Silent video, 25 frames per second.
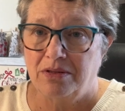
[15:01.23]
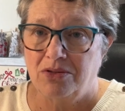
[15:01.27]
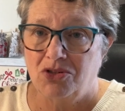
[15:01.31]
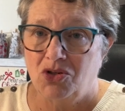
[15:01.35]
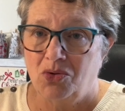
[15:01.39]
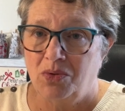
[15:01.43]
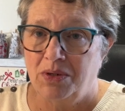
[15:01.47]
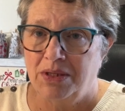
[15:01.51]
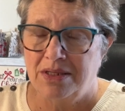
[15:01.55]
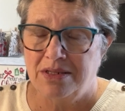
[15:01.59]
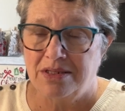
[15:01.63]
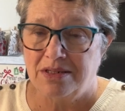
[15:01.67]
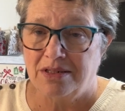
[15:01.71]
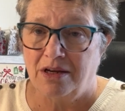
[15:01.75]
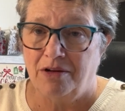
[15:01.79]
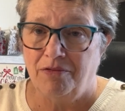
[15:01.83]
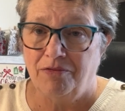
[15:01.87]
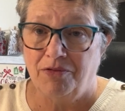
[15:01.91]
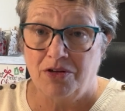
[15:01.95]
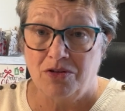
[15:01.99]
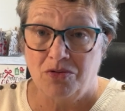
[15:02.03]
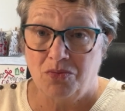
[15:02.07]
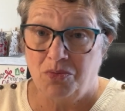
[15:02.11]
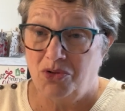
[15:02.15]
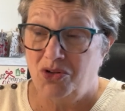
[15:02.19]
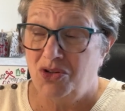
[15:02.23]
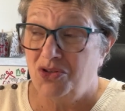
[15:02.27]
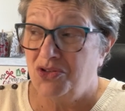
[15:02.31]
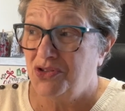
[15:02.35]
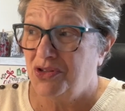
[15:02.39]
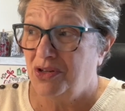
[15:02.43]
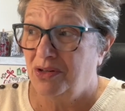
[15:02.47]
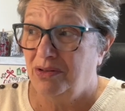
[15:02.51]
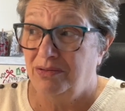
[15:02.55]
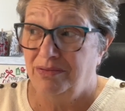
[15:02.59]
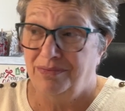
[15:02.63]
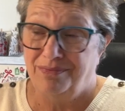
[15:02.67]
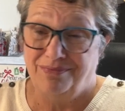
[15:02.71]
doing stuff, because we're
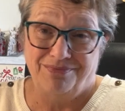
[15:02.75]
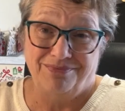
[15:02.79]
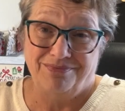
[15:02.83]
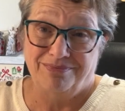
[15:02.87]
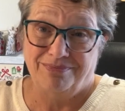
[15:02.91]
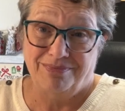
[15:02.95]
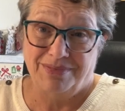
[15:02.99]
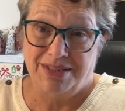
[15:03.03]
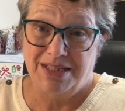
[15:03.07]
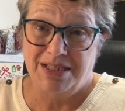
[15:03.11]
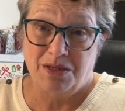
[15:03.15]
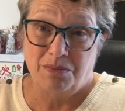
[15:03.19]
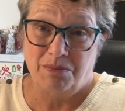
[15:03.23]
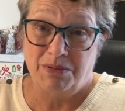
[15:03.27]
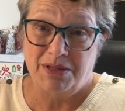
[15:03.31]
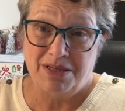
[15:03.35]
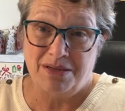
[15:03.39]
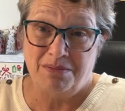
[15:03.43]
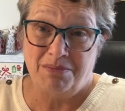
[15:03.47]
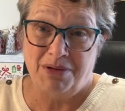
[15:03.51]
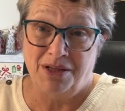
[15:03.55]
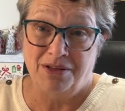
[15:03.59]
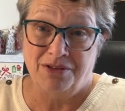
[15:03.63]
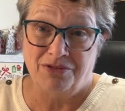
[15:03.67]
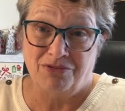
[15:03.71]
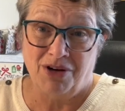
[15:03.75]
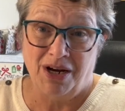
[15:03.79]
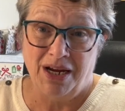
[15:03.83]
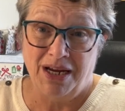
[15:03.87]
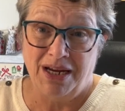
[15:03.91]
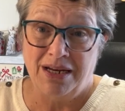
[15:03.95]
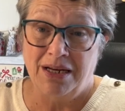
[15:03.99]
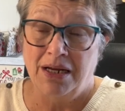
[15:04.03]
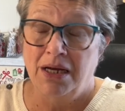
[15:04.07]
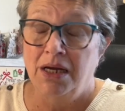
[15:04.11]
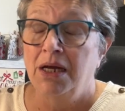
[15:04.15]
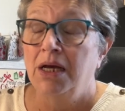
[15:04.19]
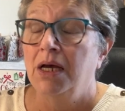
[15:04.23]
also, it's a busy month, right?
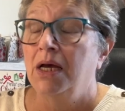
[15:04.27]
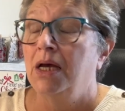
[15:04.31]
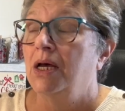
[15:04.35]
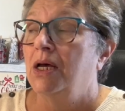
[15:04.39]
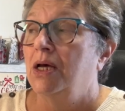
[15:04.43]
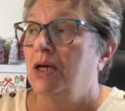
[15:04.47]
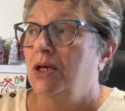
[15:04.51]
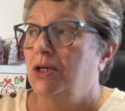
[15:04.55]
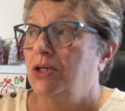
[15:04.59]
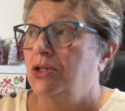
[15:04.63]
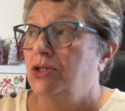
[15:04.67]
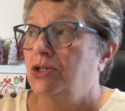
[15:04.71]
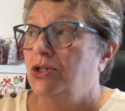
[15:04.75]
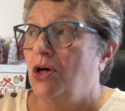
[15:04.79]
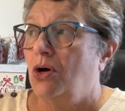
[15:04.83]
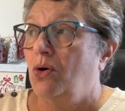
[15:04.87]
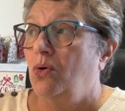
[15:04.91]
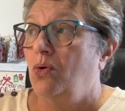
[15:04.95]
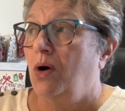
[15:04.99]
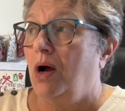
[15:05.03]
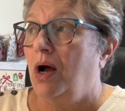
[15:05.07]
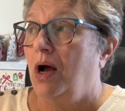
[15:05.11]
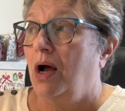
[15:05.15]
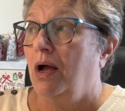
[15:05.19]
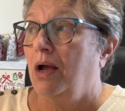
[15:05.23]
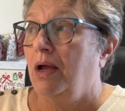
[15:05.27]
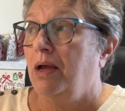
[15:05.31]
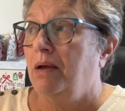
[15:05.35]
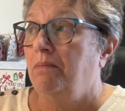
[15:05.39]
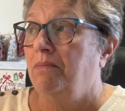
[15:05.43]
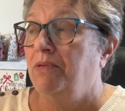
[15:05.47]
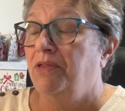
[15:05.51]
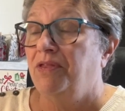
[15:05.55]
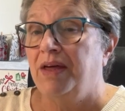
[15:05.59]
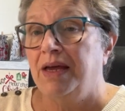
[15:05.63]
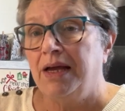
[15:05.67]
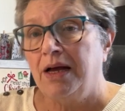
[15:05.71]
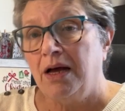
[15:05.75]
So I
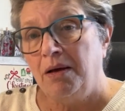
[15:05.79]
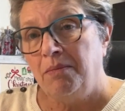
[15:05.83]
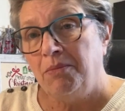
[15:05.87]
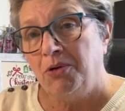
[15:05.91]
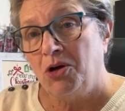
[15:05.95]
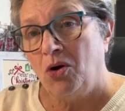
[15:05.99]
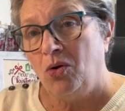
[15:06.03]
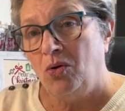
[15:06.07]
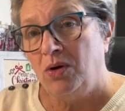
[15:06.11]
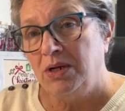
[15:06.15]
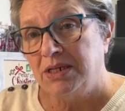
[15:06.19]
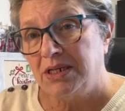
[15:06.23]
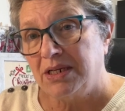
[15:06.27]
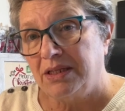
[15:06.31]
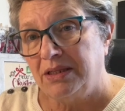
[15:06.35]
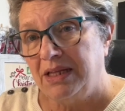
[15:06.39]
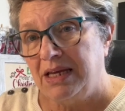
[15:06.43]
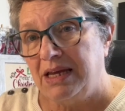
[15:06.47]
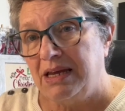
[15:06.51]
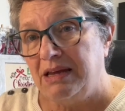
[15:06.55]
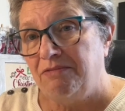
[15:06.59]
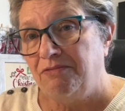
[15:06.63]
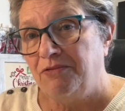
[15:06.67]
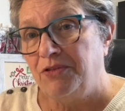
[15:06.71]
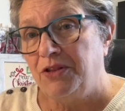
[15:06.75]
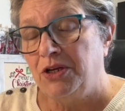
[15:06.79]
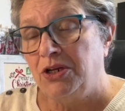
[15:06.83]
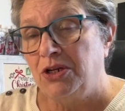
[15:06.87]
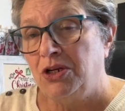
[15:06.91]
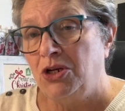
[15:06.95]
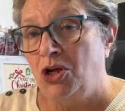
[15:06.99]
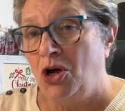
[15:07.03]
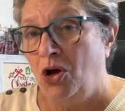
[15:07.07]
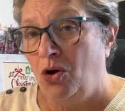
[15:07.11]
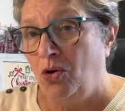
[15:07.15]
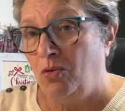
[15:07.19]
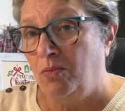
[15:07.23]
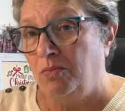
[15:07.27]
think I'm going to leave the
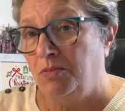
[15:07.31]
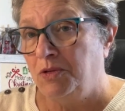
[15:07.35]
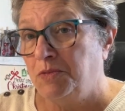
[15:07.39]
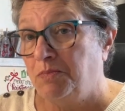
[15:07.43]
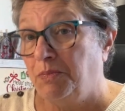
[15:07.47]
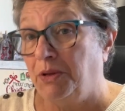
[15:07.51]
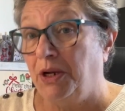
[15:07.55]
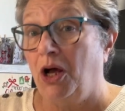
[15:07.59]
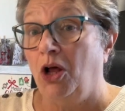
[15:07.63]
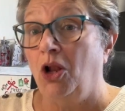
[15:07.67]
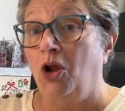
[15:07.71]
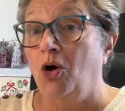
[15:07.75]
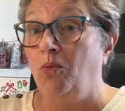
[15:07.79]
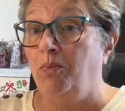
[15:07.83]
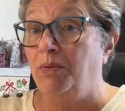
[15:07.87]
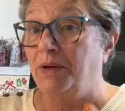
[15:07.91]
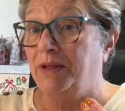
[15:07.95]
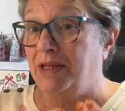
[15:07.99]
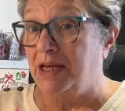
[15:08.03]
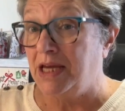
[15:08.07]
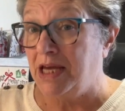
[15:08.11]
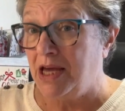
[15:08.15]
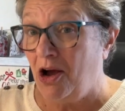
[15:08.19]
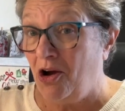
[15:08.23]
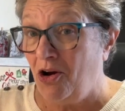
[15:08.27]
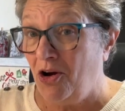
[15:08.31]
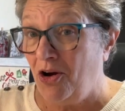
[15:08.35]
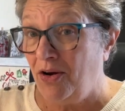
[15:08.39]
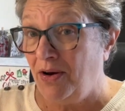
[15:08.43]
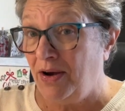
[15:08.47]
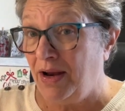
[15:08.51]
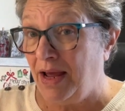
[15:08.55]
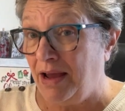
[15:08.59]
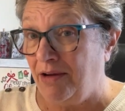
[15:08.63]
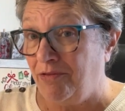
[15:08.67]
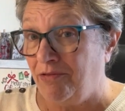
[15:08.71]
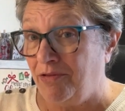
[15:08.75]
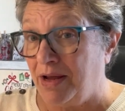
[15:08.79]
gnomes, but I'll open the
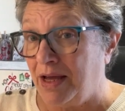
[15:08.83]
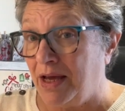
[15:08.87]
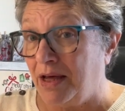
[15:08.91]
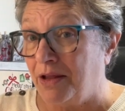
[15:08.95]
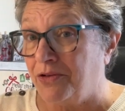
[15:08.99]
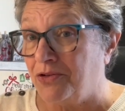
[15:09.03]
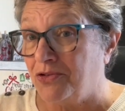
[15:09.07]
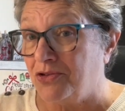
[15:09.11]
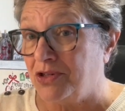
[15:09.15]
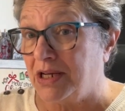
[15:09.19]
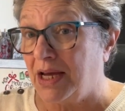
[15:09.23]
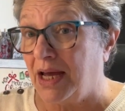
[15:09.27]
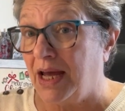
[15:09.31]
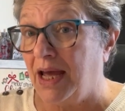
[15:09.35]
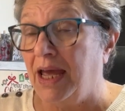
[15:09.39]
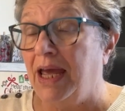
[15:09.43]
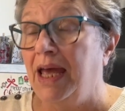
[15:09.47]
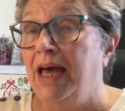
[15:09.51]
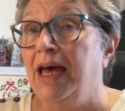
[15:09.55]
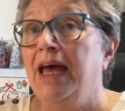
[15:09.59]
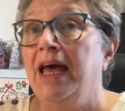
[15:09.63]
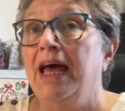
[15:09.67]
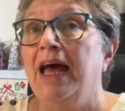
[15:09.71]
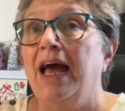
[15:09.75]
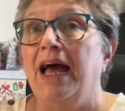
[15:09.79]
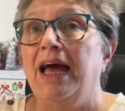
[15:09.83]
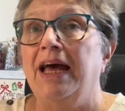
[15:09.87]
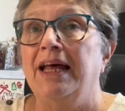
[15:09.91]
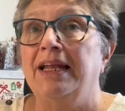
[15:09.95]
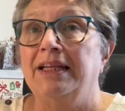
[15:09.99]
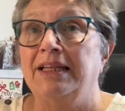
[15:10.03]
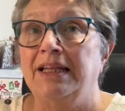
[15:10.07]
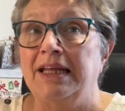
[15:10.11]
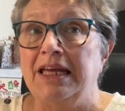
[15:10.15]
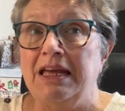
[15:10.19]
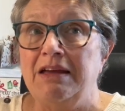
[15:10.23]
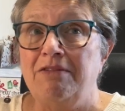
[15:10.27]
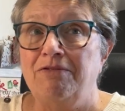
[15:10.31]
yarn every other day
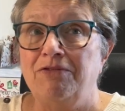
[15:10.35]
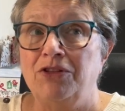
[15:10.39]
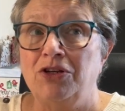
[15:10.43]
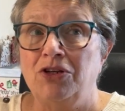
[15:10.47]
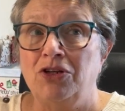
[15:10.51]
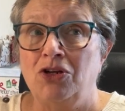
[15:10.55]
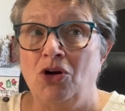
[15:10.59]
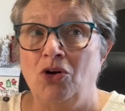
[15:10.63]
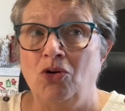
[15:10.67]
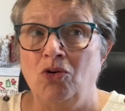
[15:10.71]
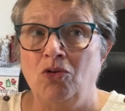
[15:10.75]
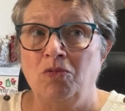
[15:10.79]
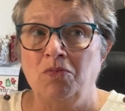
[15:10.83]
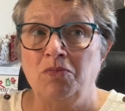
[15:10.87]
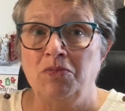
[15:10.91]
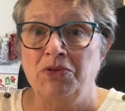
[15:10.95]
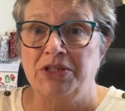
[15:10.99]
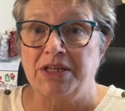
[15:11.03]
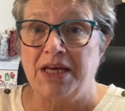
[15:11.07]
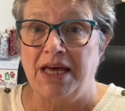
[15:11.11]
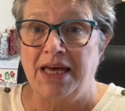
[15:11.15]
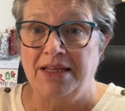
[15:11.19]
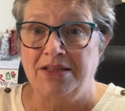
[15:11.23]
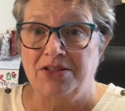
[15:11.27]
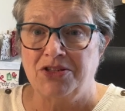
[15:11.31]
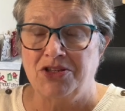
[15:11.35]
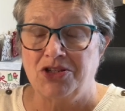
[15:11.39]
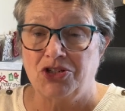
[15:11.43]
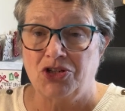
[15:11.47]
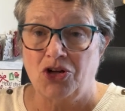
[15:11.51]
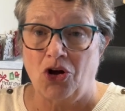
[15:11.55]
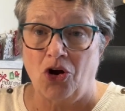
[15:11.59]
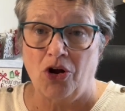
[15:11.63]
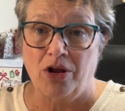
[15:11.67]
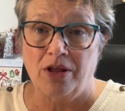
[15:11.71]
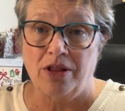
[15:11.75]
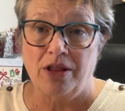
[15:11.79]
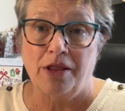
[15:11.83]
and leave the gnomes and
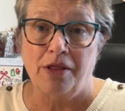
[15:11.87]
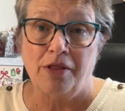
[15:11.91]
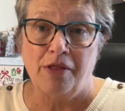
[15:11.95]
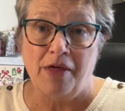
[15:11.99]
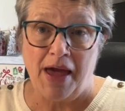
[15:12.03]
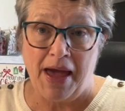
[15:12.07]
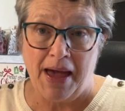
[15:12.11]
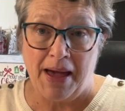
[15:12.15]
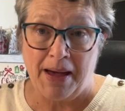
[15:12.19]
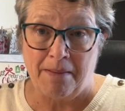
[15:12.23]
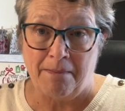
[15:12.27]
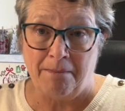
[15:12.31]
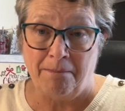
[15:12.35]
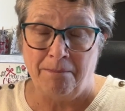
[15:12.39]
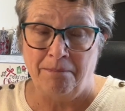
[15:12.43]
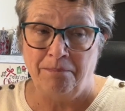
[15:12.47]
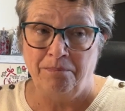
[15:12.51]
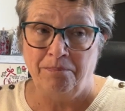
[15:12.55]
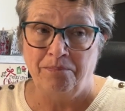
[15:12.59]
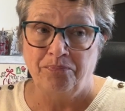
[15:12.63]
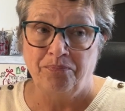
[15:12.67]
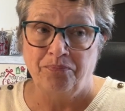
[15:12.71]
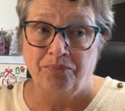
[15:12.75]
start them